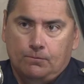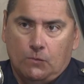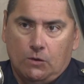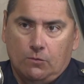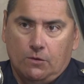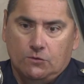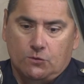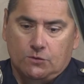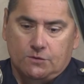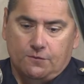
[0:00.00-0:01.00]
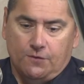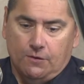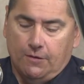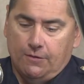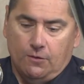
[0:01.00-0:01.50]
There's always a
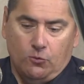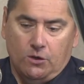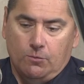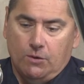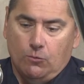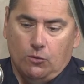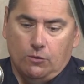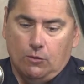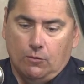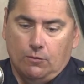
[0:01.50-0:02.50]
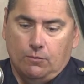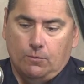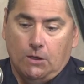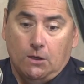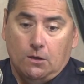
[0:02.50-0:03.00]
feel that we could be more,
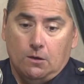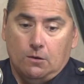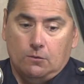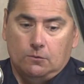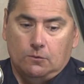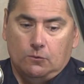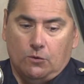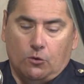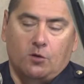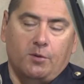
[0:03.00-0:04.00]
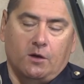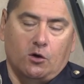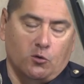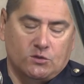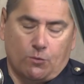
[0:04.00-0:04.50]
there could be
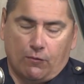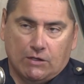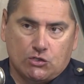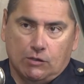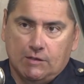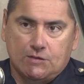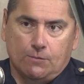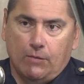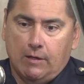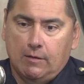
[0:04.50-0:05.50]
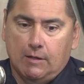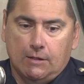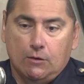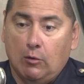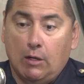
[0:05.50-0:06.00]
increased professionalism, and
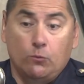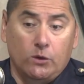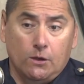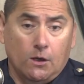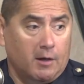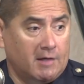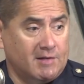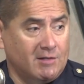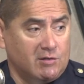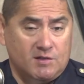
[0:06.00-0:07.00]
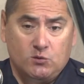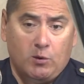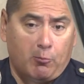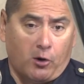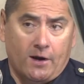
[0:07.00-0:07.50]
and we as agencies,
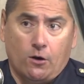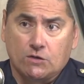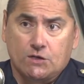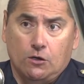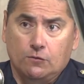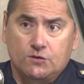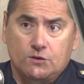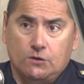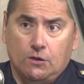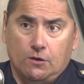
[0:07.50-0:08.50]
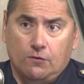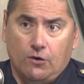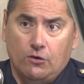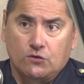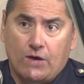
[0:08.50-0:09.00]
we pride ourselves in the
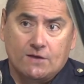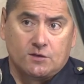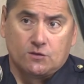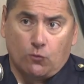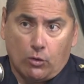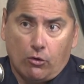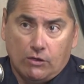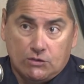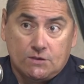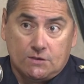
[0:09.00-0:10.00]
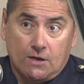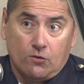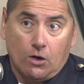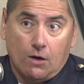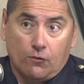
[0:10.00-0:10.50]
various facets of what our agencies have
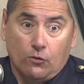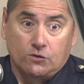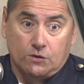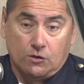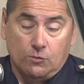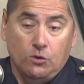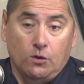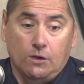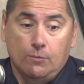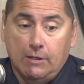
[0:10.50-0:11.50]
to offer to the community.